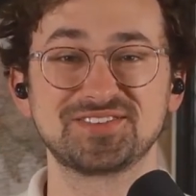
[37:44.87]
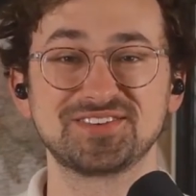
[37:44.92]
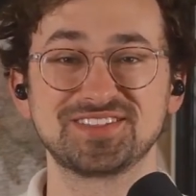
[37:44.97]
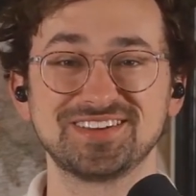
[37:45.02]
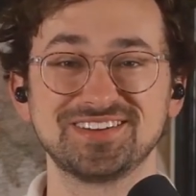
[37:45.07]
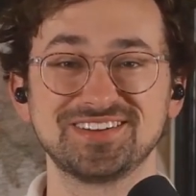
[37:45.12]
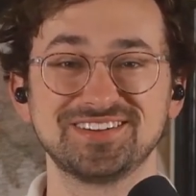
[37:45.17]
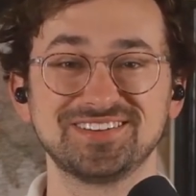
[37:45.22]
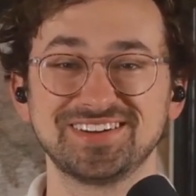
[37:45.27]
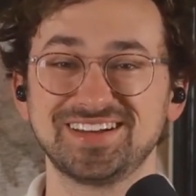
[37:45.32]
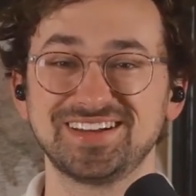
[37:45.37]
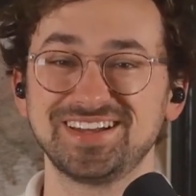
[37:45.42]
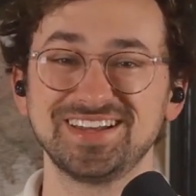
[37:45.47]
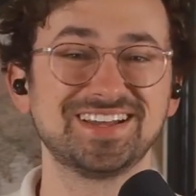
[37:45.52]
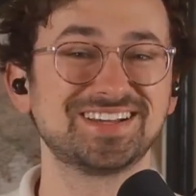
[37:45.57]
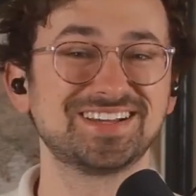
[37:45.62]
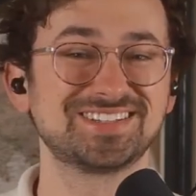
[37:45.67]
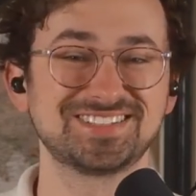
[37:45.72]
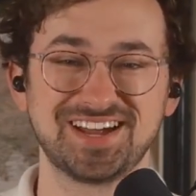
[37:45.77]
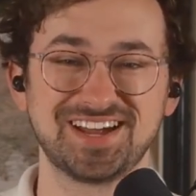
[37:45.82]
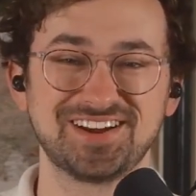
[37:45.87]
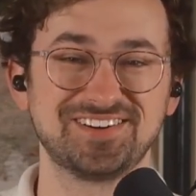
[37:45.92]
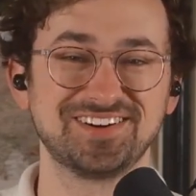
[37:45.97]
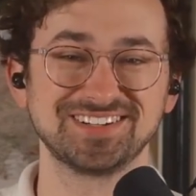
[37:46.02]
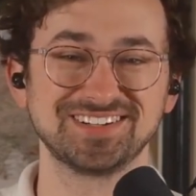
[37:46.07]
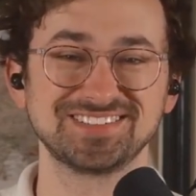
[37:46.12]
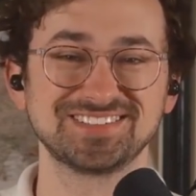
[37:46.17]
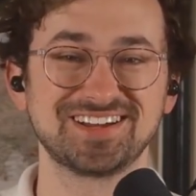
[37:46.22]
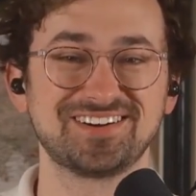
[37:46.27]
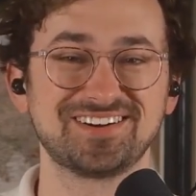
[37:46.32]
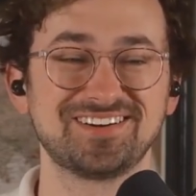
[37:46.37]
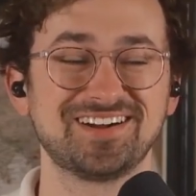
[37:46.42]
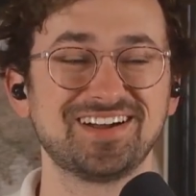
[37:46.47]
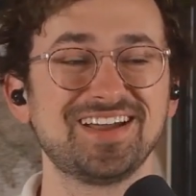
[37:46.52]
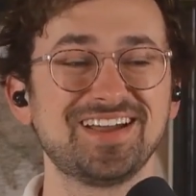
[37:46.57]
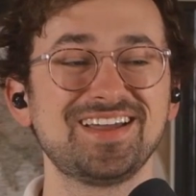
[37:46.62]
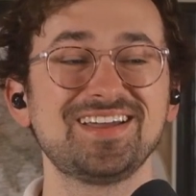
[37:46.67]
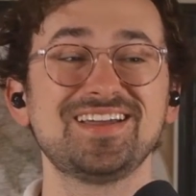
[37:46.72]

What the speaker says: with you, et cetera, et cetera.